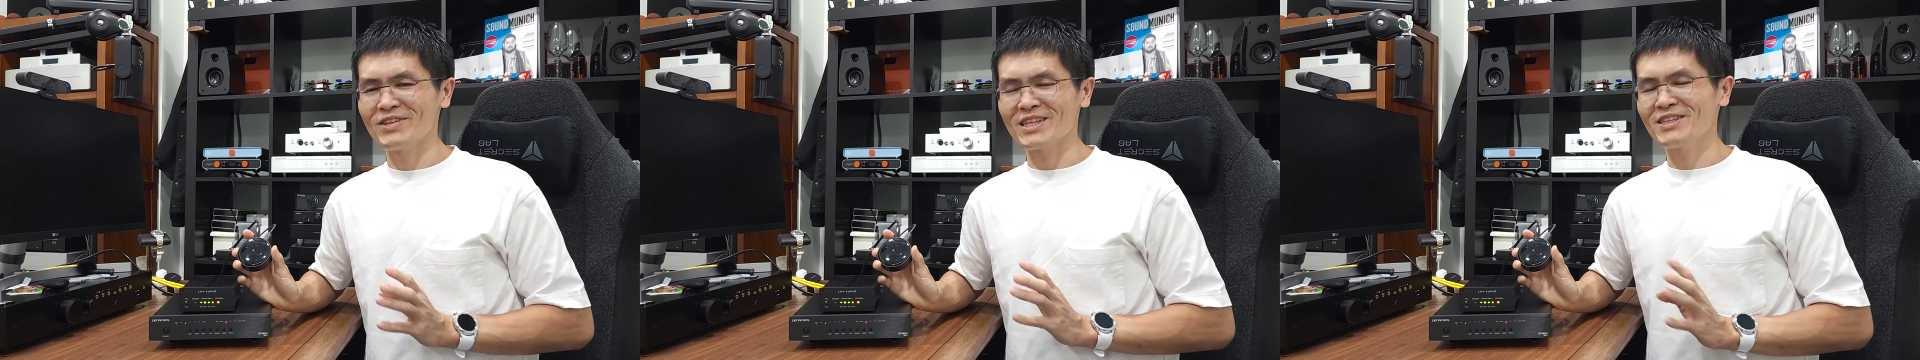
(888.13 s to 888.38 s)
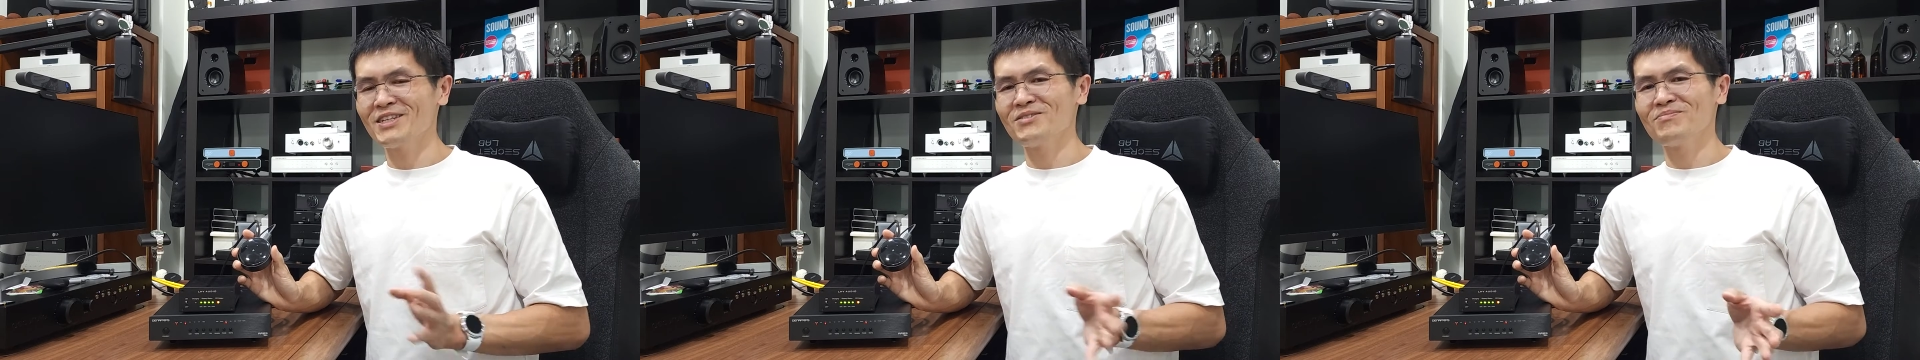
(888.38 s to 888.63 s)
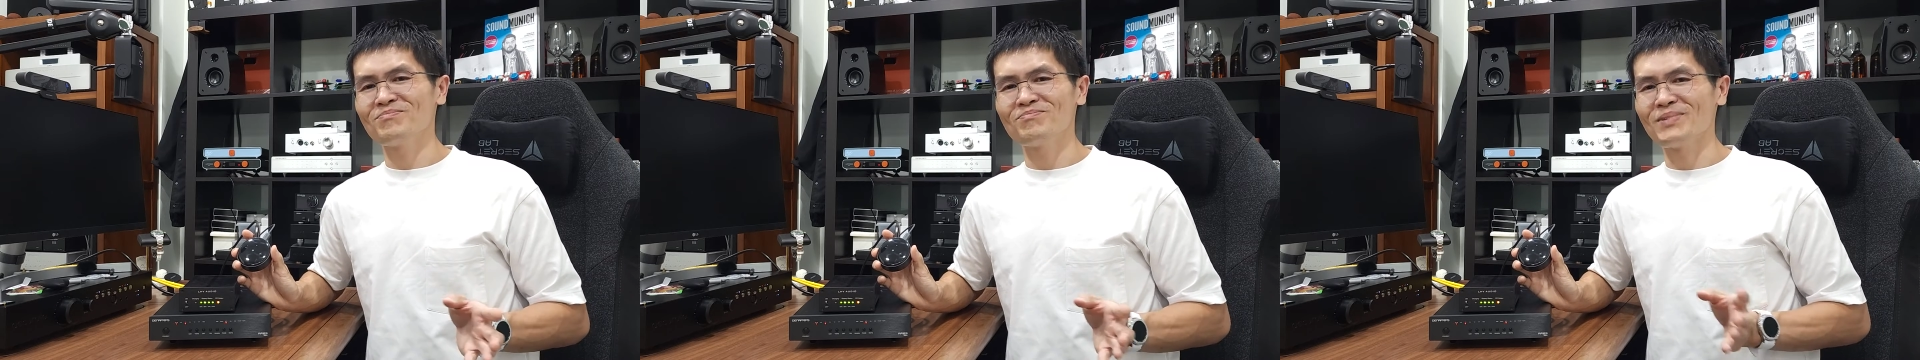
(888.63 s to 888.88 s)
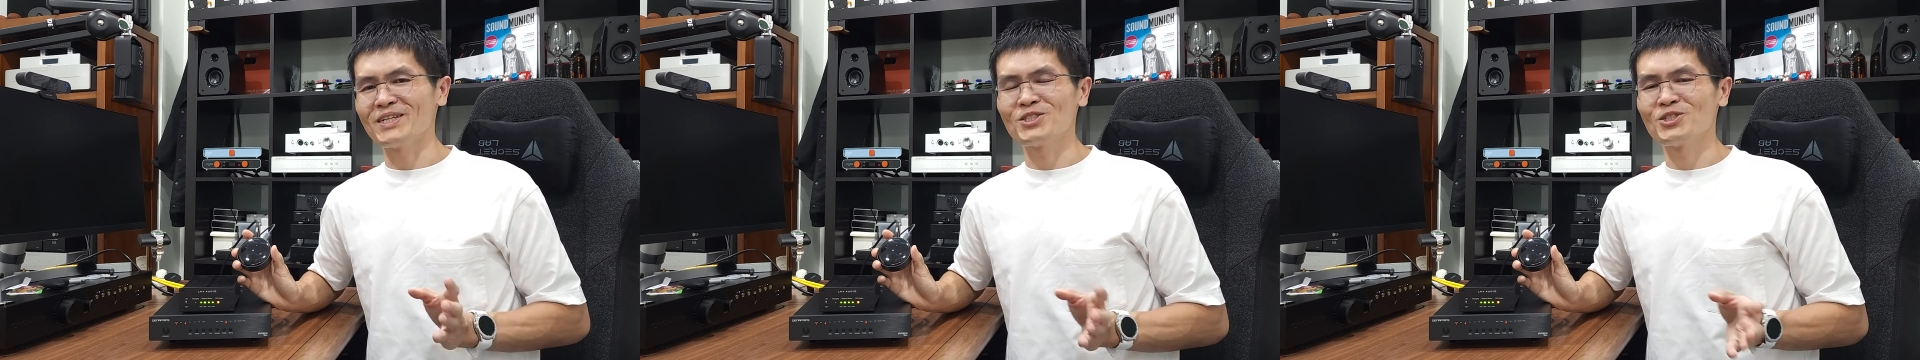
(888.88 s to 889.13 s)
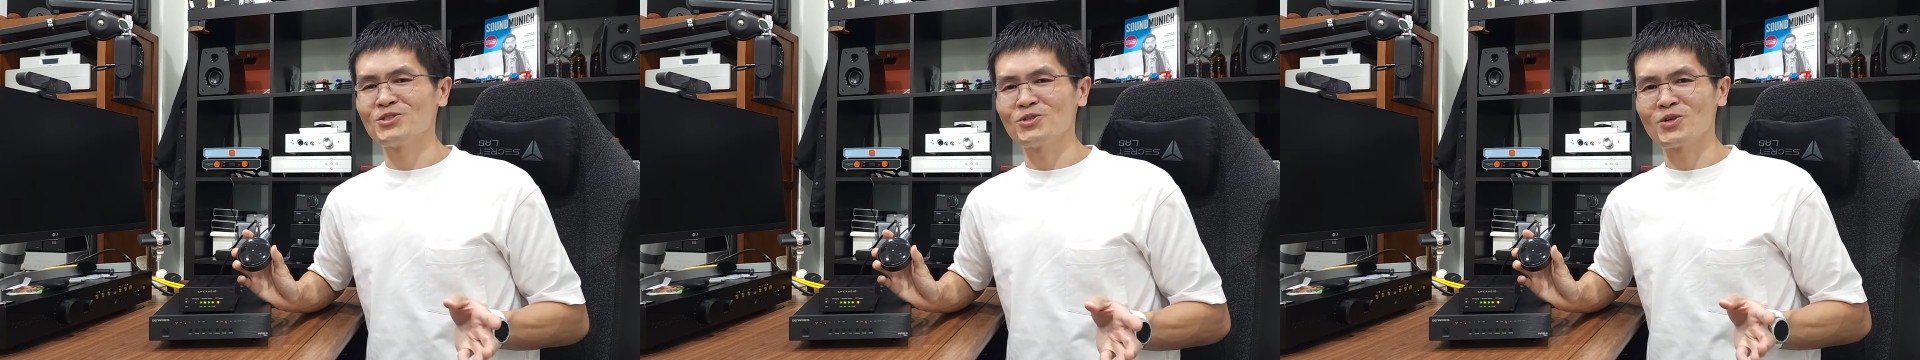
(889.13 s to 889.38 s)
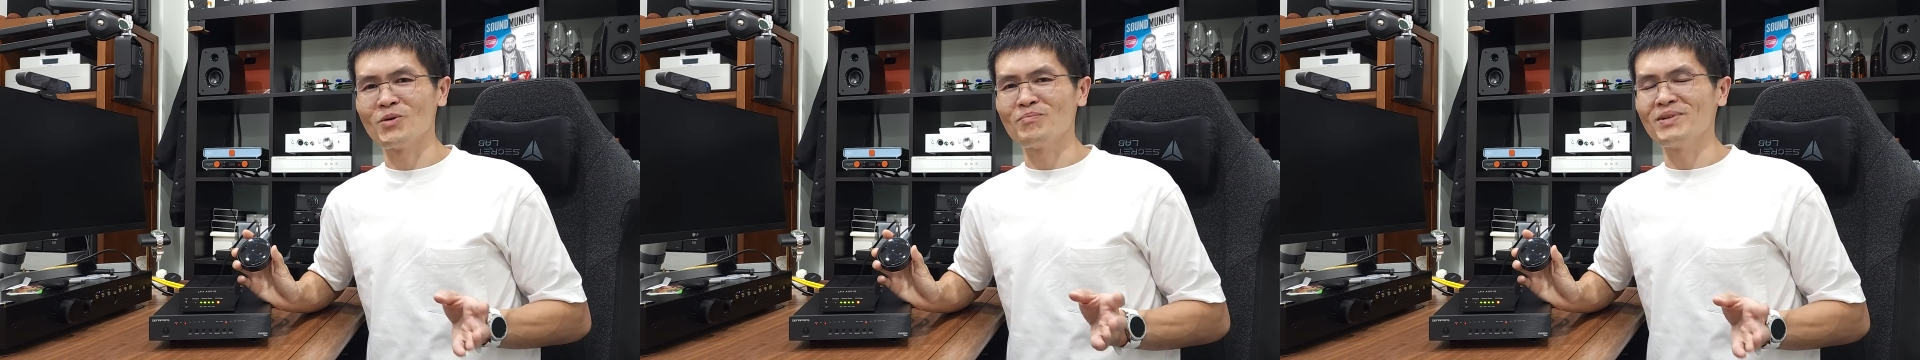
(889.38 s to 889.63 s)
nothing much to
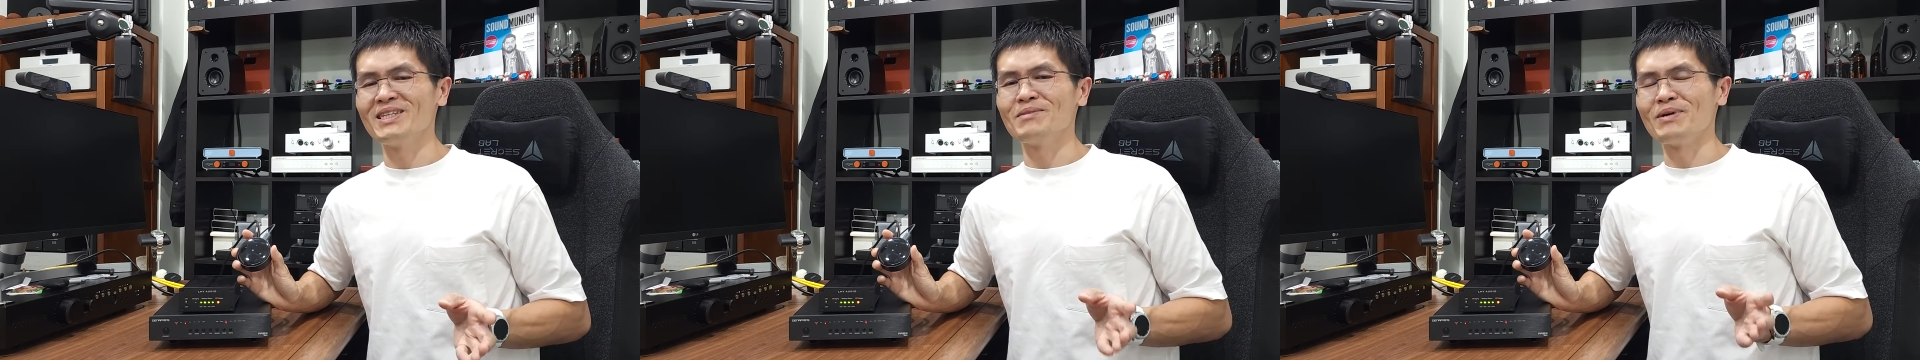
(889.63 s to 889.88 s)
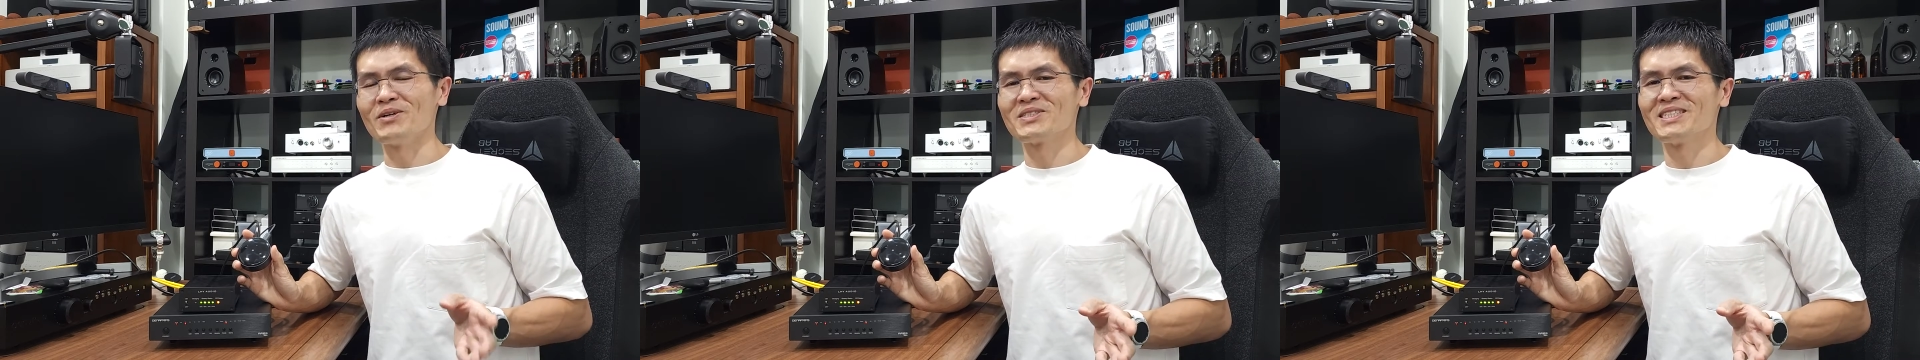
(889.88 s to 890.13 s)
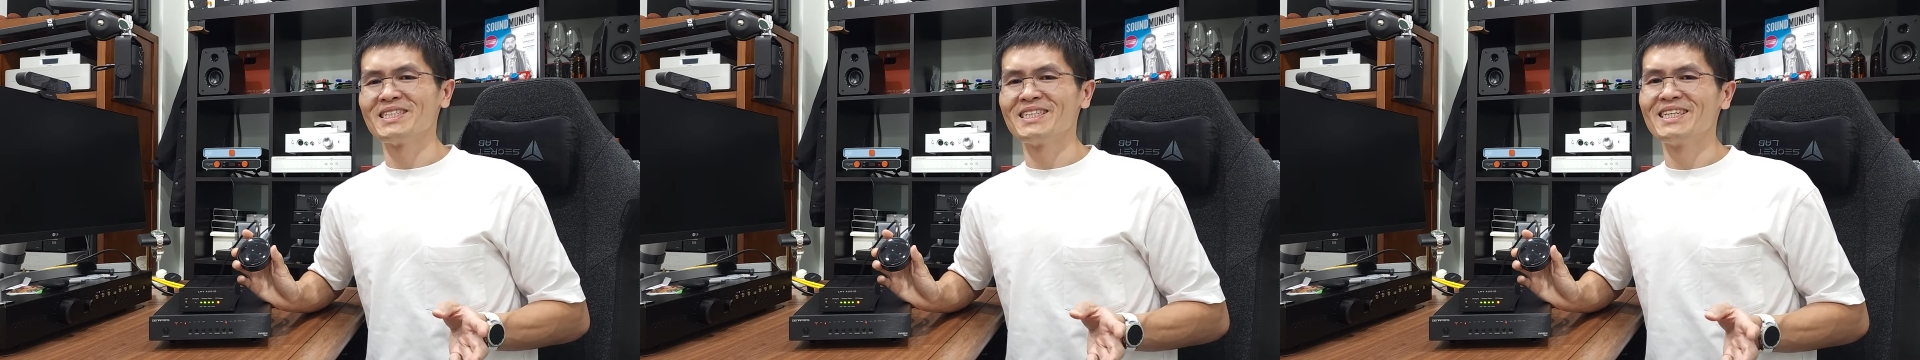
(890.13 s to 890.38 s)
complain about.